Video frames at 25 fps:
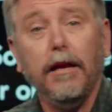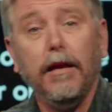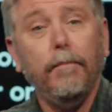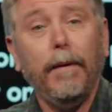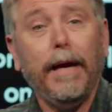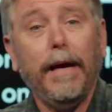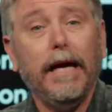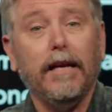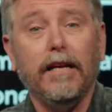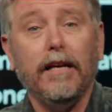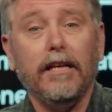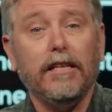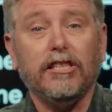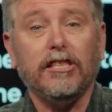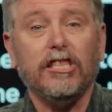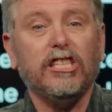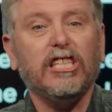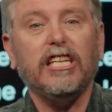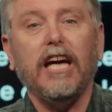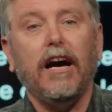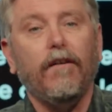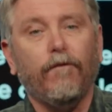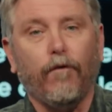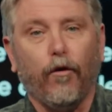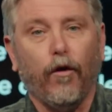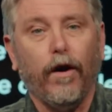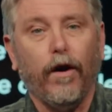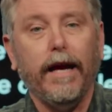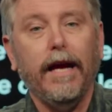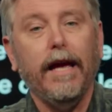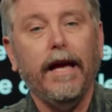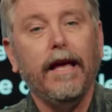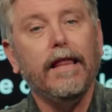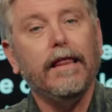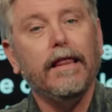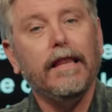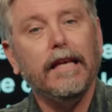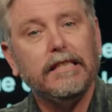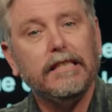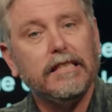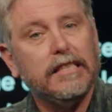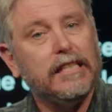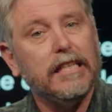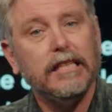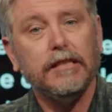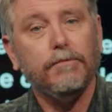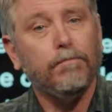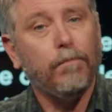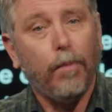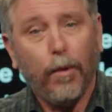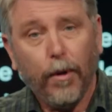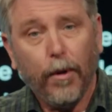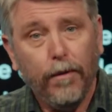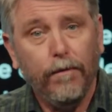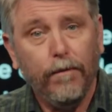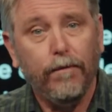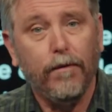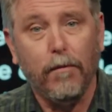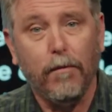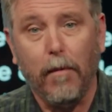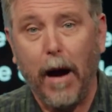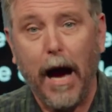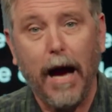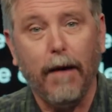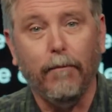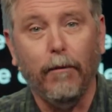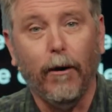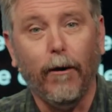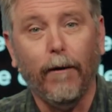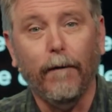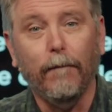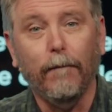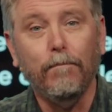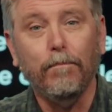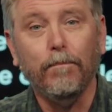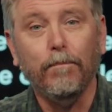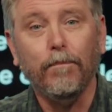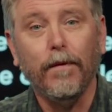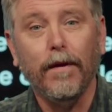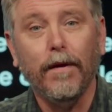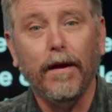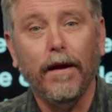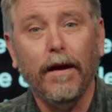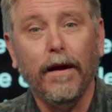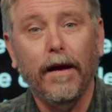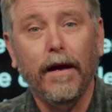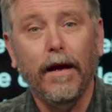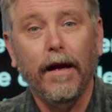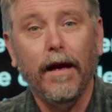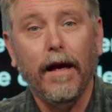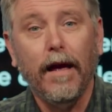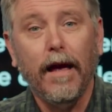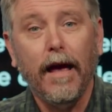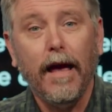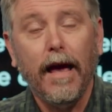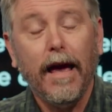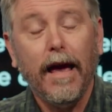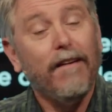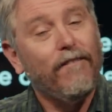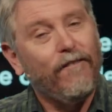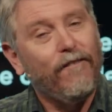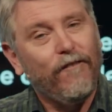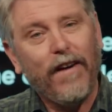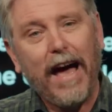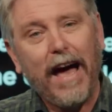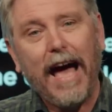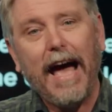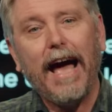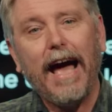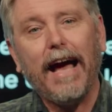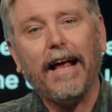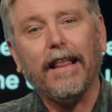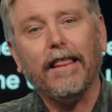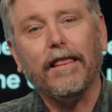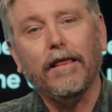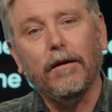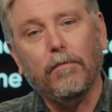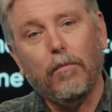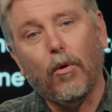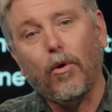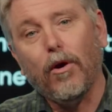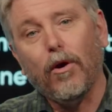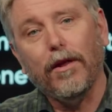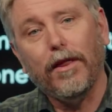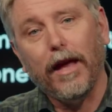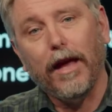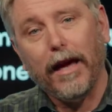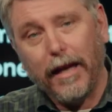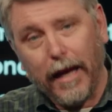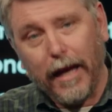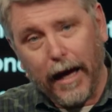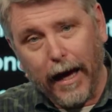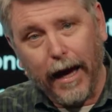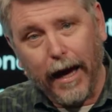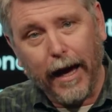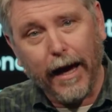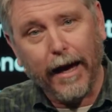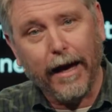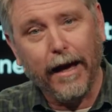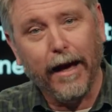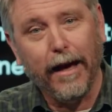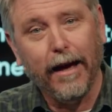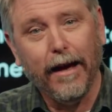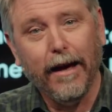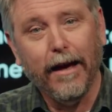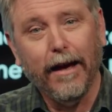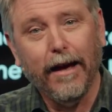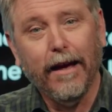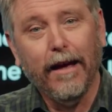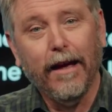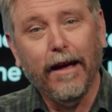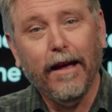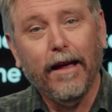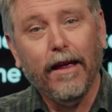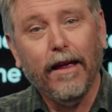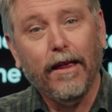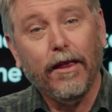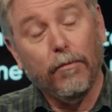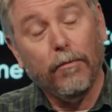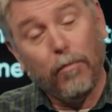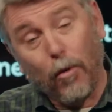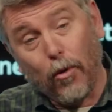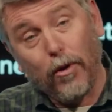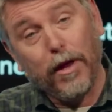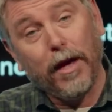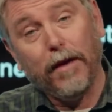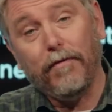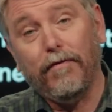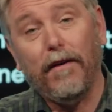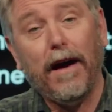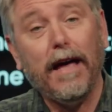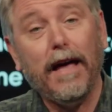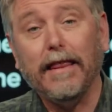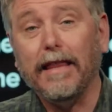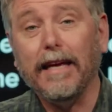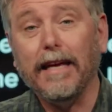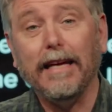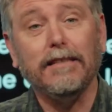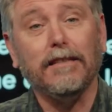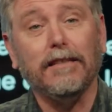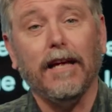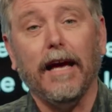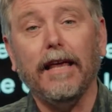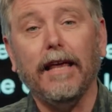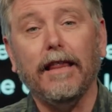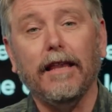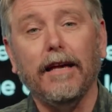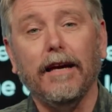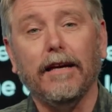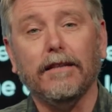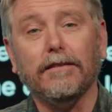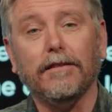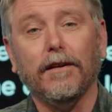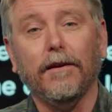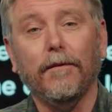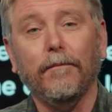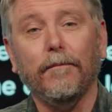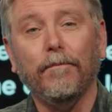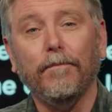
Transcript: to be a discovery that's disproved the Bible. In fact, the more they dig, the more they find things like this.